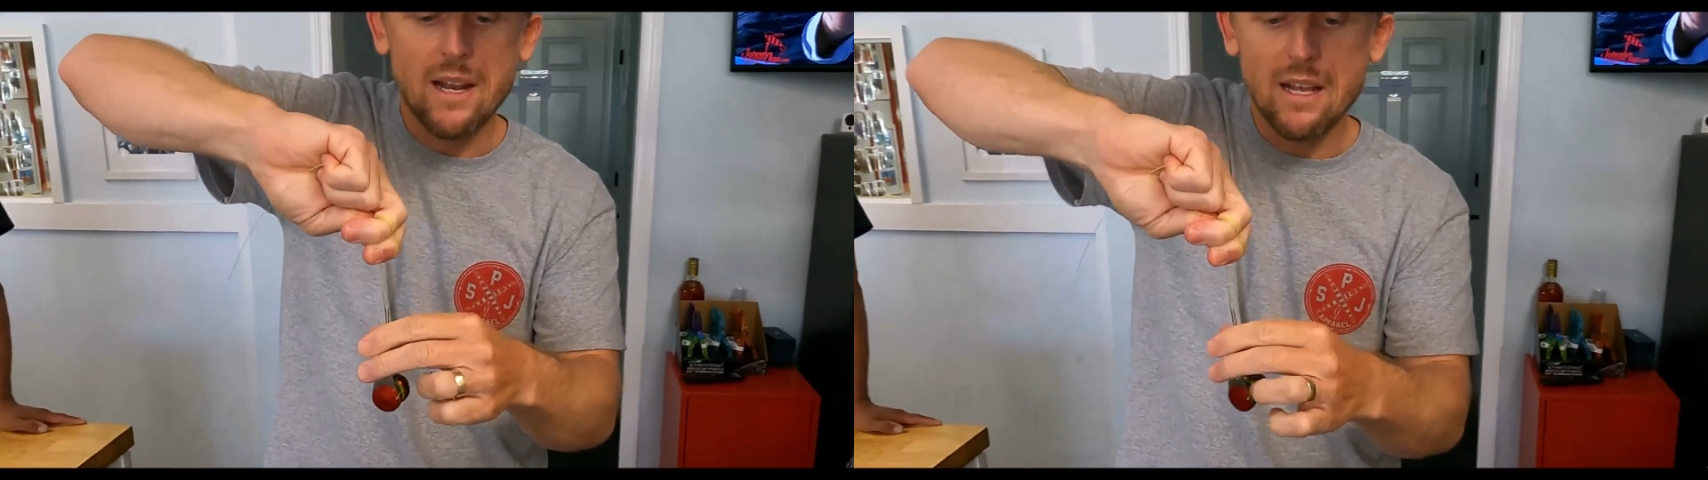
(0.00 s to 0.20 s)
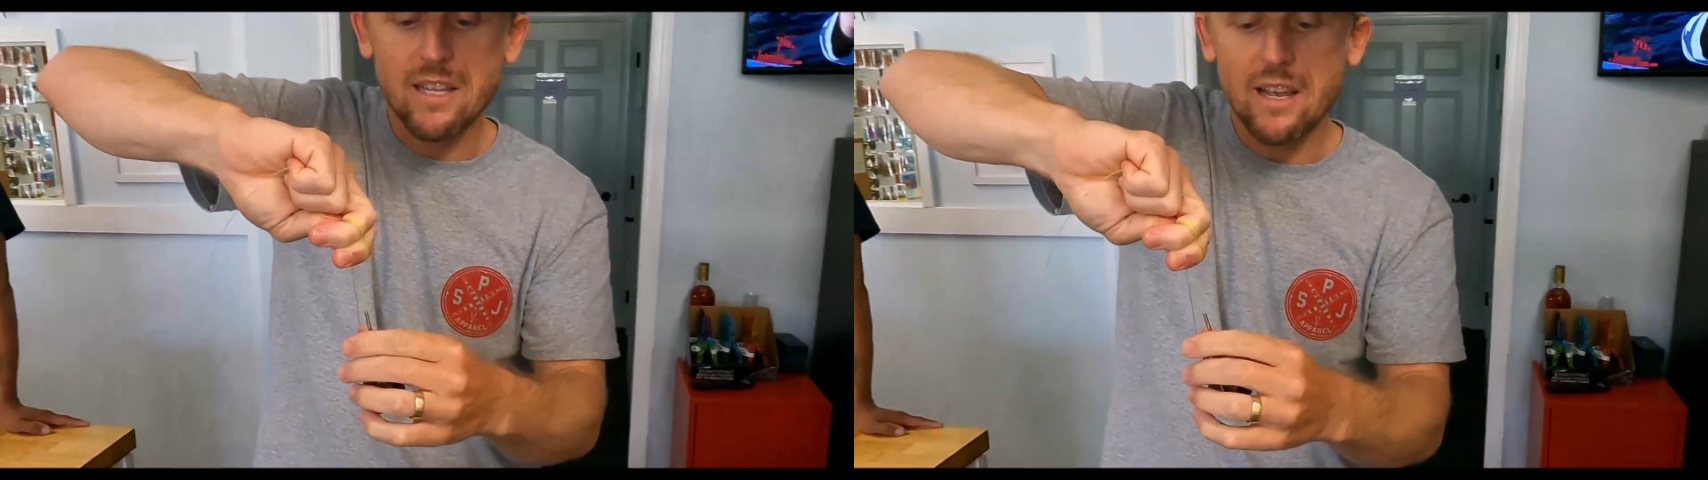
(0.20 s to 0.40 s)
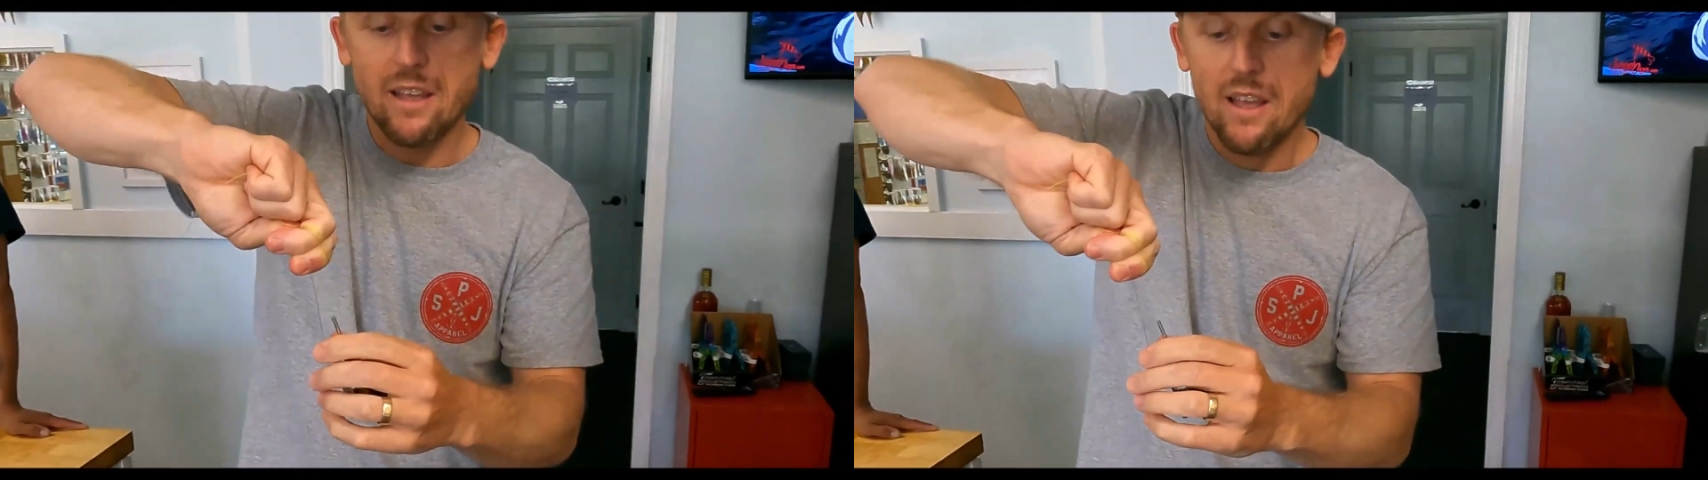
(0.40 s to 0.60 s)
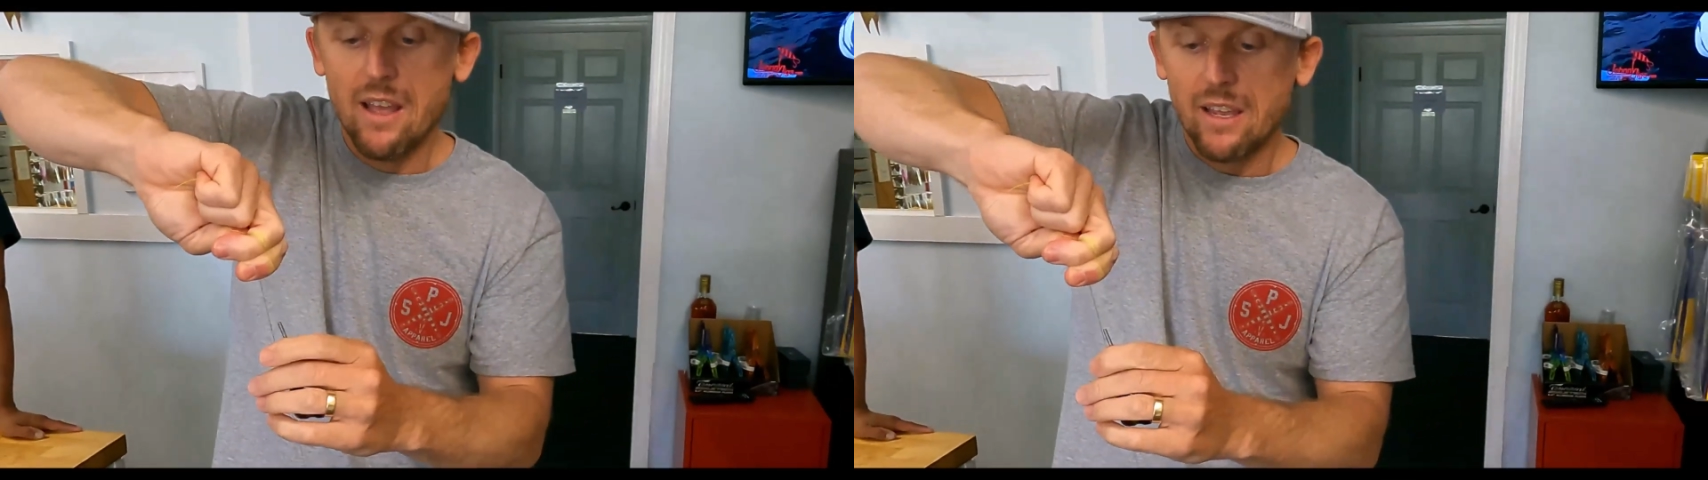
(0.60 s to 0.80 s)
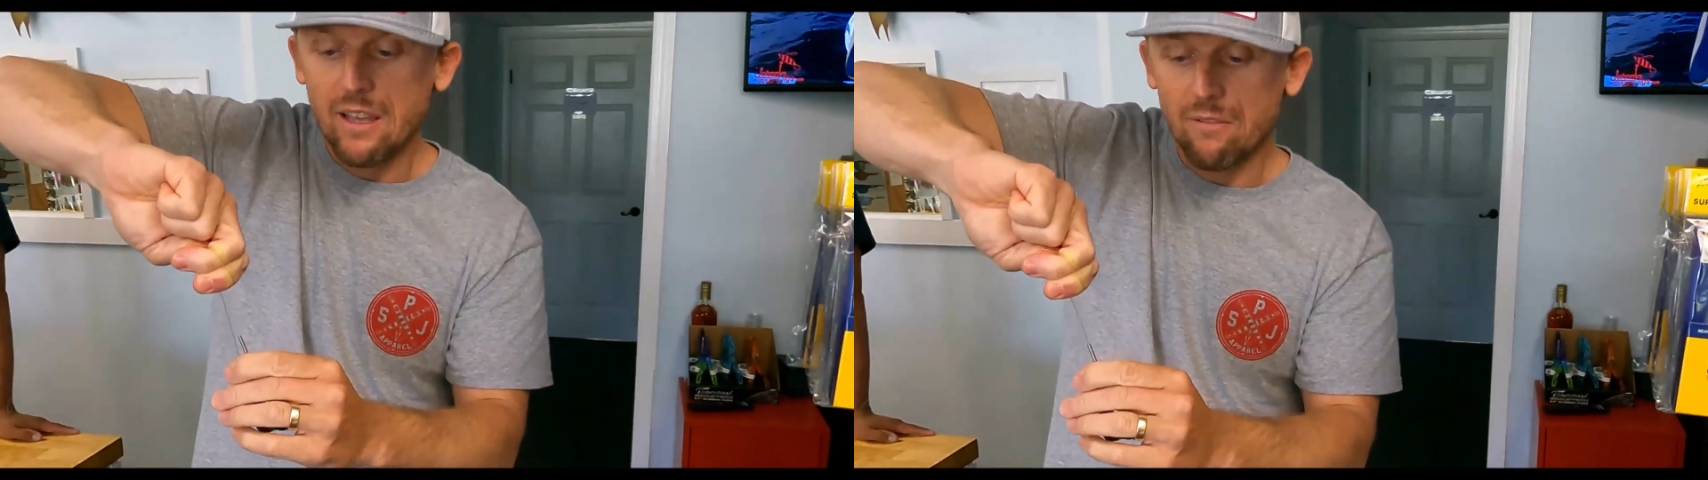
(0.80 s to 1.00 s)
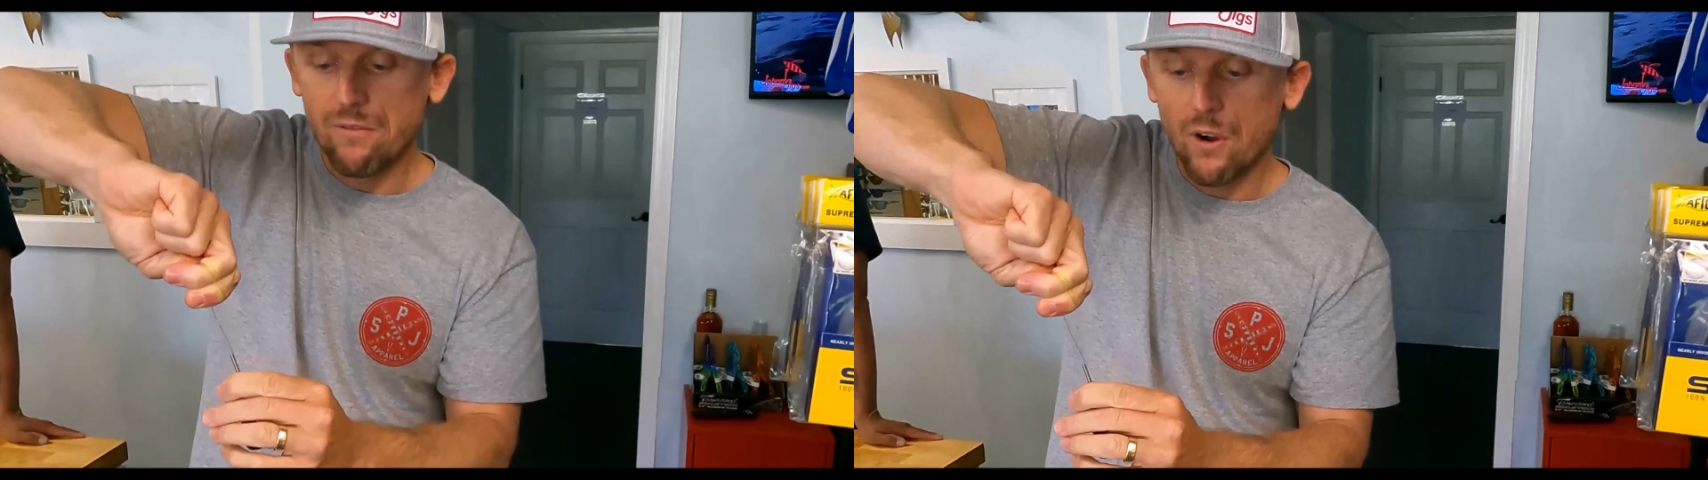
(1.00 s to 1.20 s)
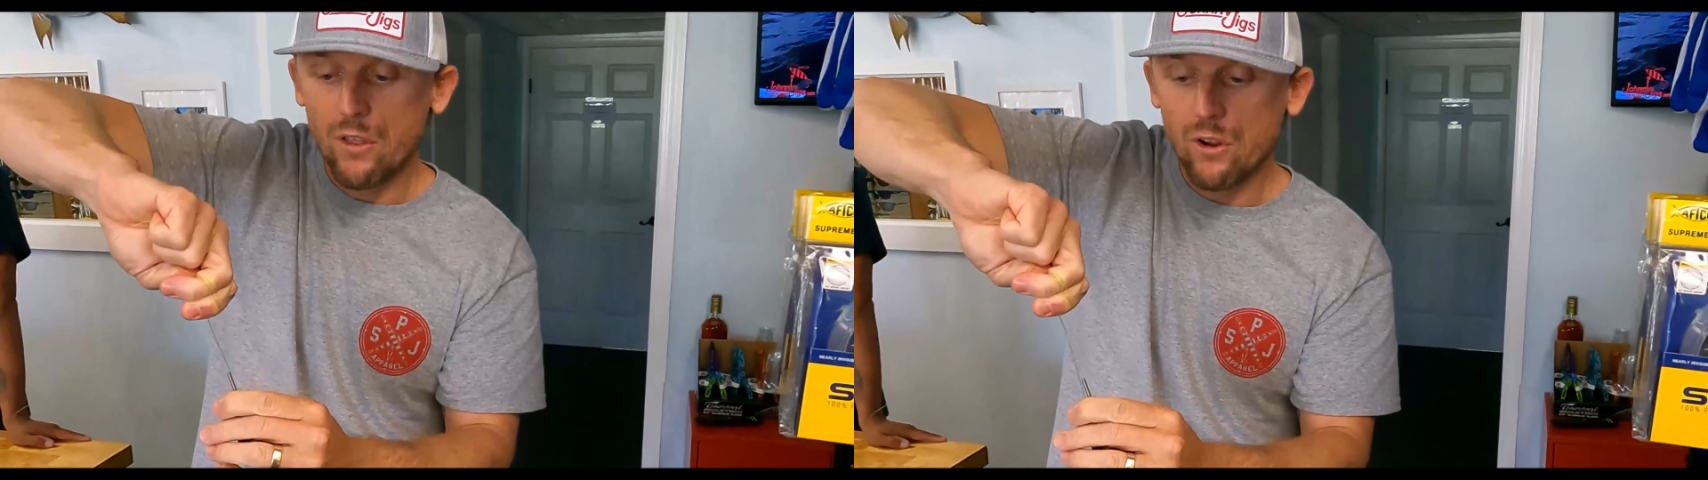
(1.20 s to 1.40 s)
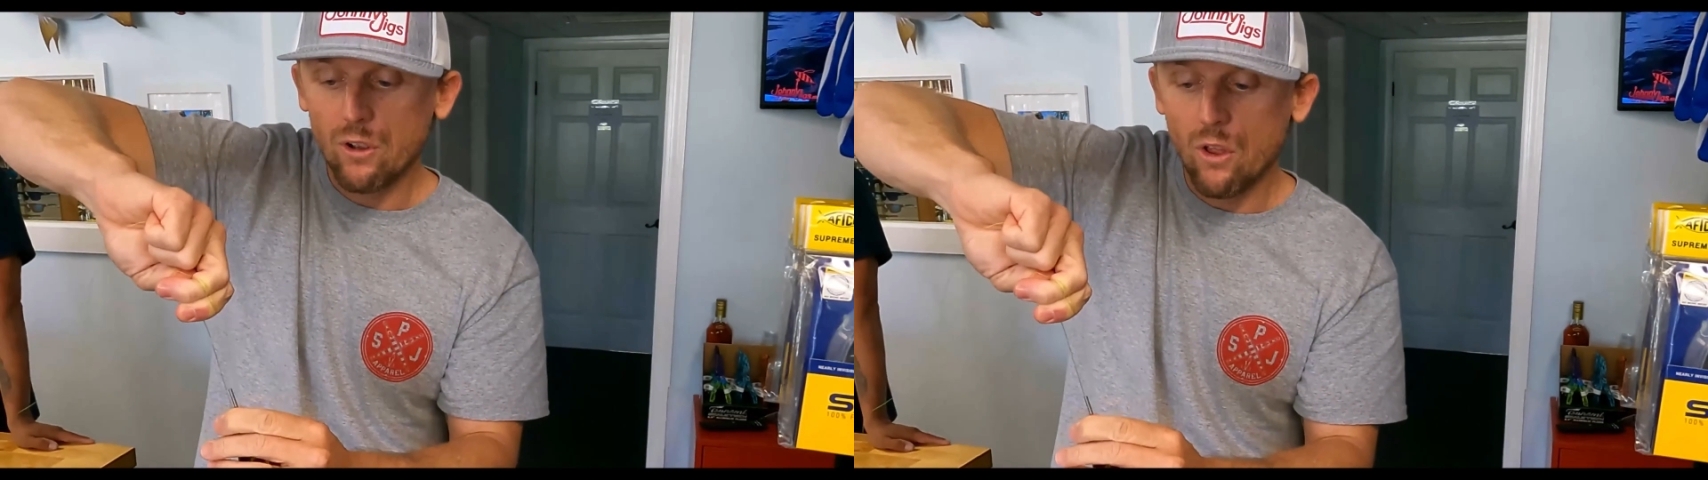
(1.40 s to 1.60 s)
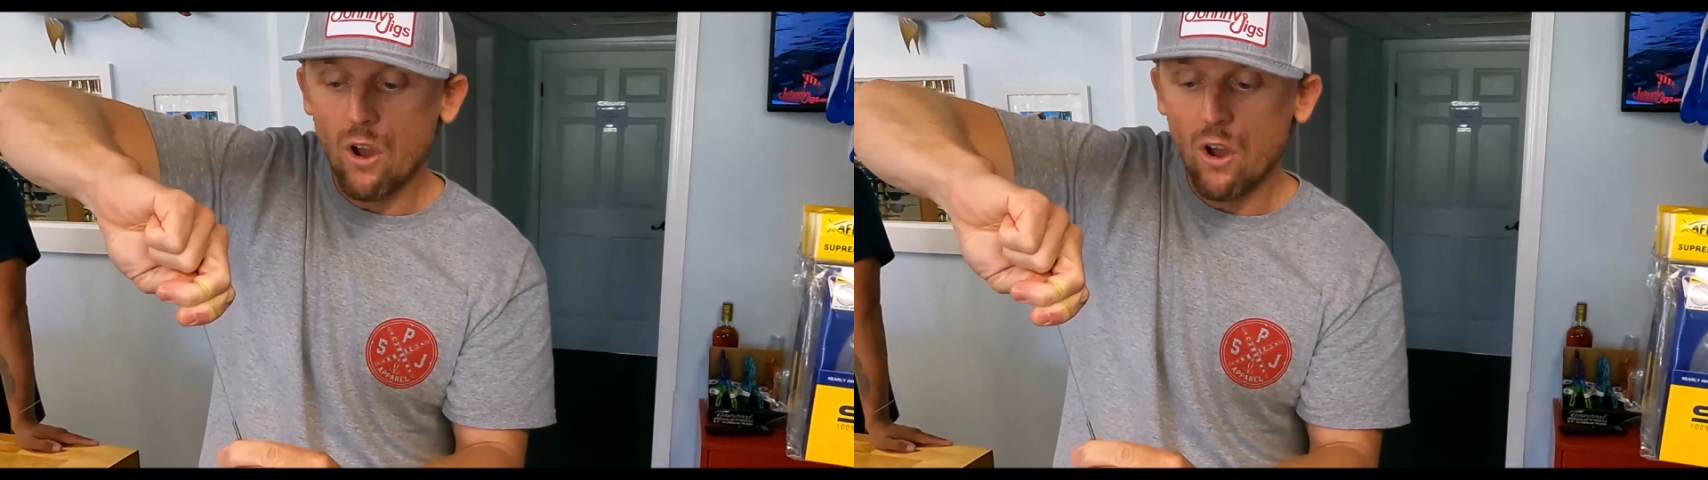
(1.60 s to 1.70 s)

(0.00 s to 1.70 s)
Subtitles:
And as I get further